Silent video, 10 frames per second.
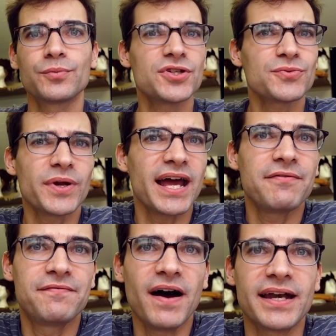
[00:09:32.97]
just want to
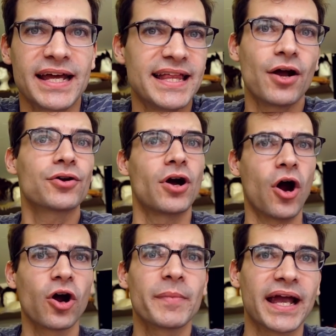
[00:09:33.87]
have fun and they aren't
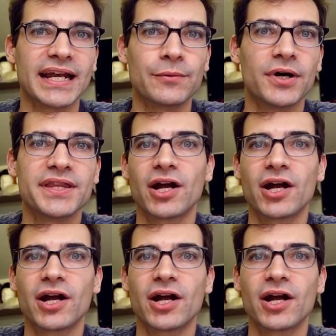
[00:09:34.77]
harming anyone.